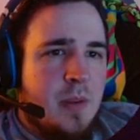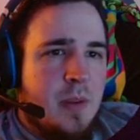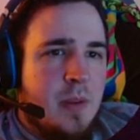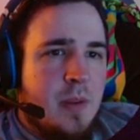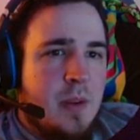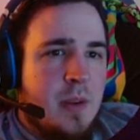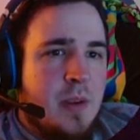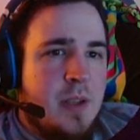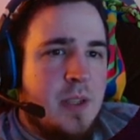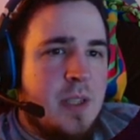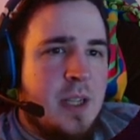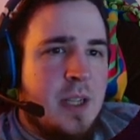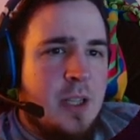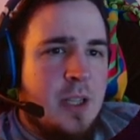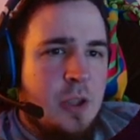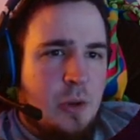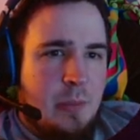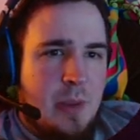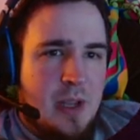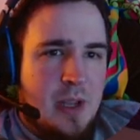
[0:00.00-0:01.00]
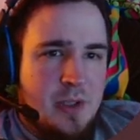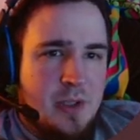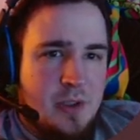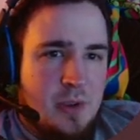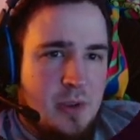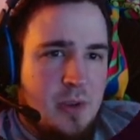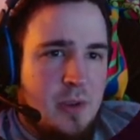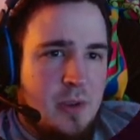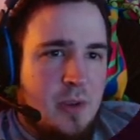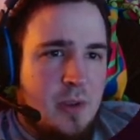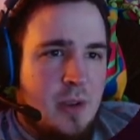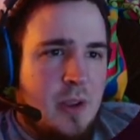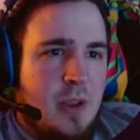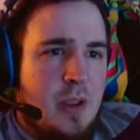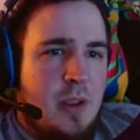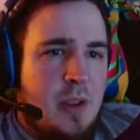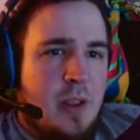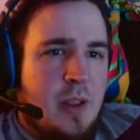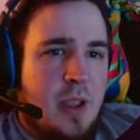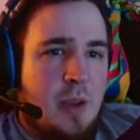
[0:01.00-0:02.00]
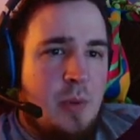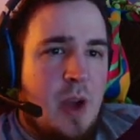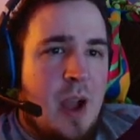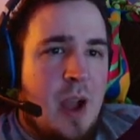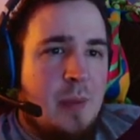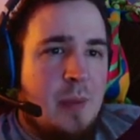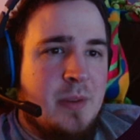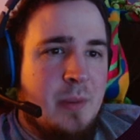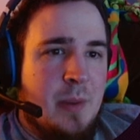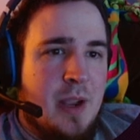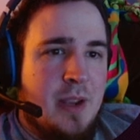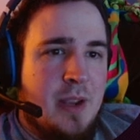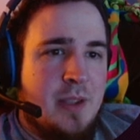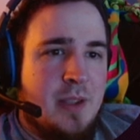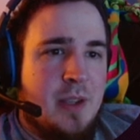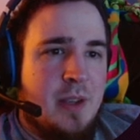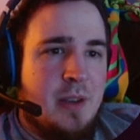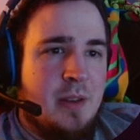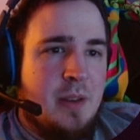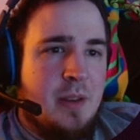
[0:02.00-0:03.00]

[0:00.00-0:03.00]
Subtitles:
See, it's like a little puzzle, like optimizing.